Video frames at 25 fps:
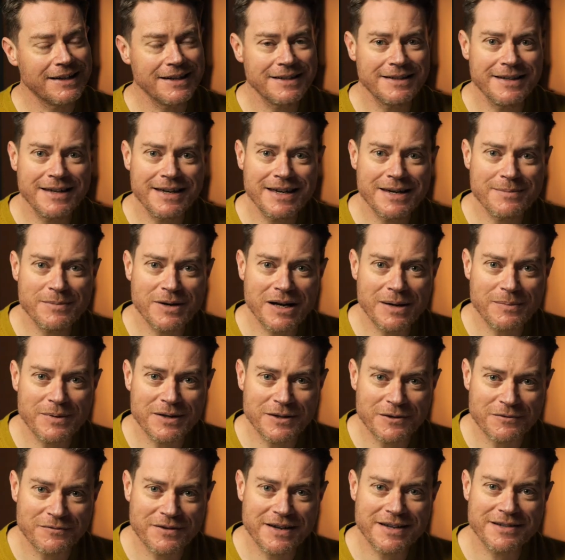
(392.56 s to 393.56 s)
I think it might be
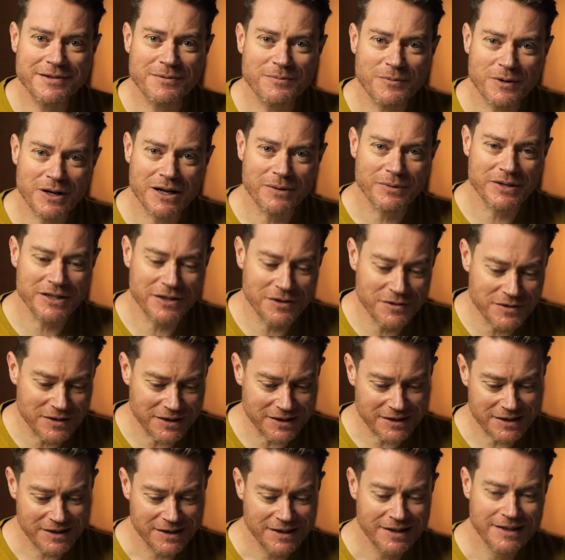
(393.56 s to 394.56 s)
the reason why we use
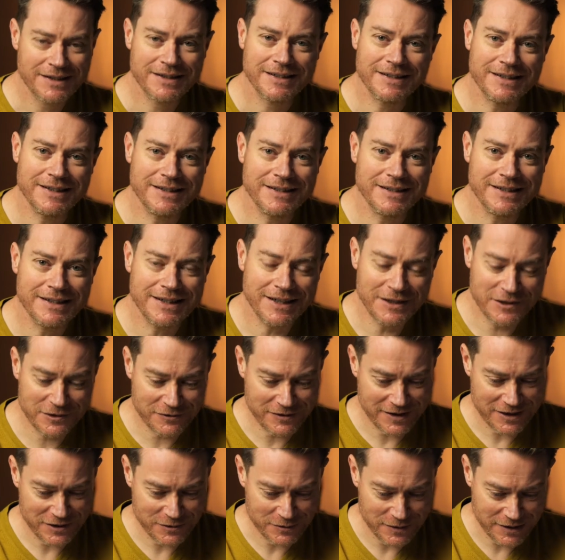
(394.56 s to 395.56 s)
it in the
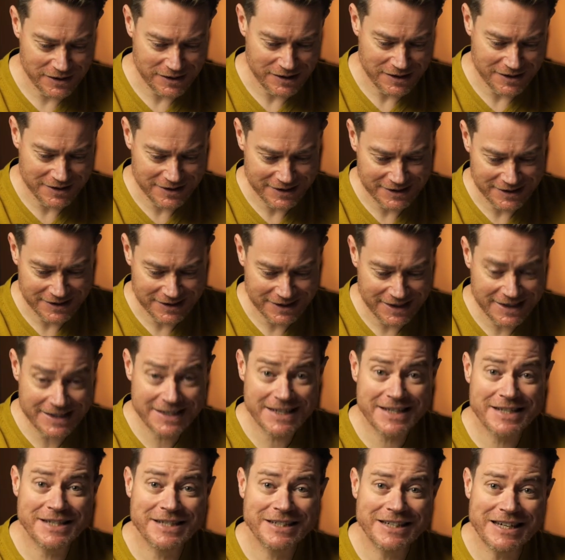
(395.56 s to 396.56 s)
undergraduate classes, is
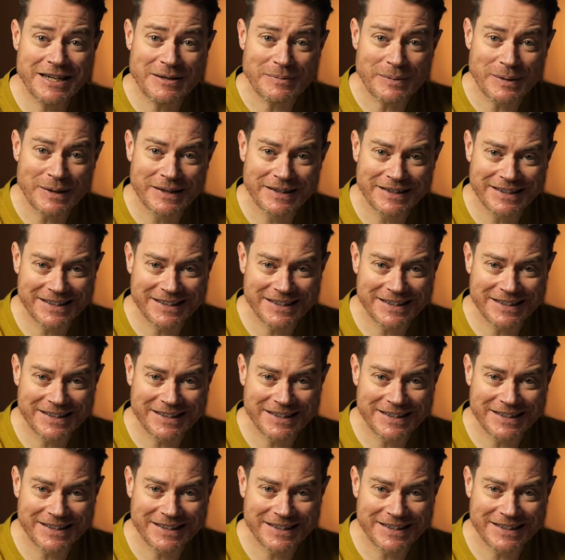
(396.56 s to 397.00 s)
it's cheap.